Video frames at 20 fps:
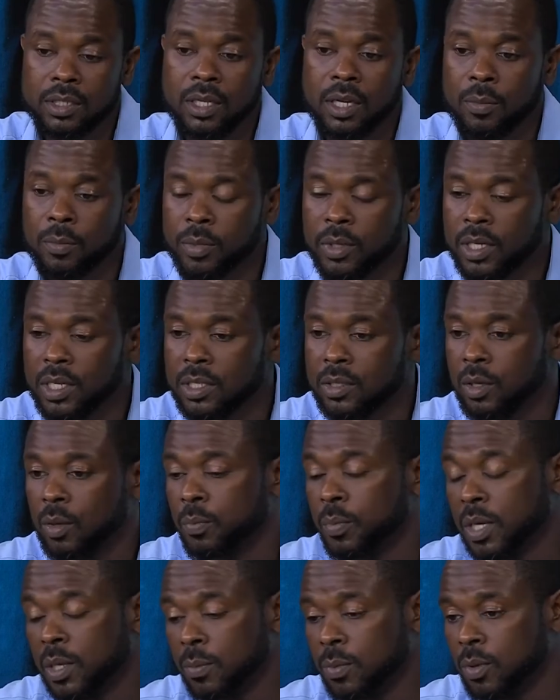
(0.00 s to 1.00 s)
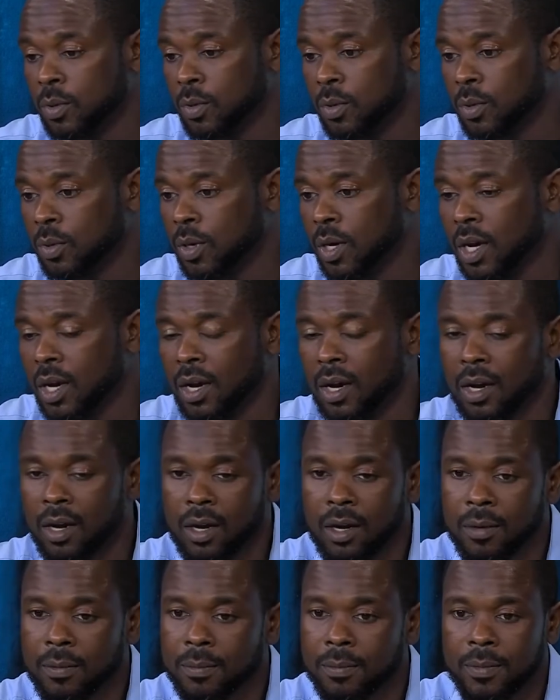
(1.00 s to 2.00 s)
companies or people,
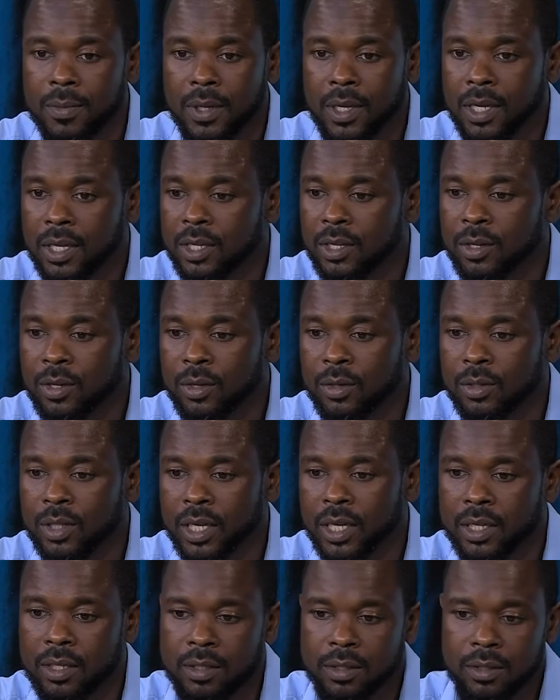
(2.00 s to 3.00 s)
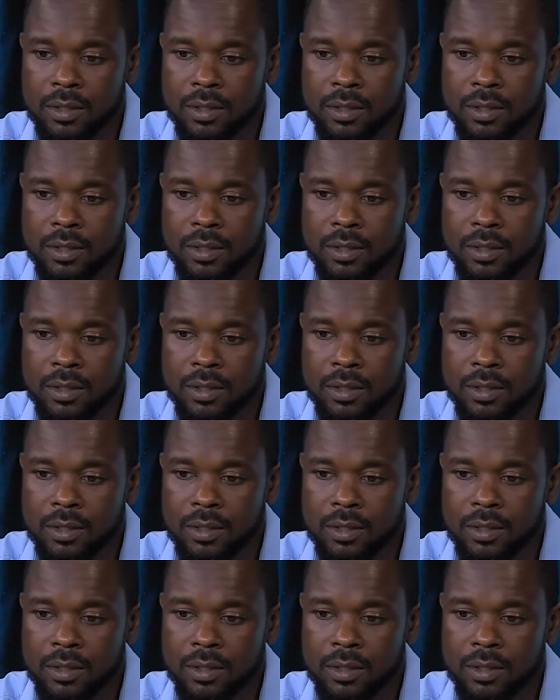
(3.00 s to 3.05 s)
um, you know, like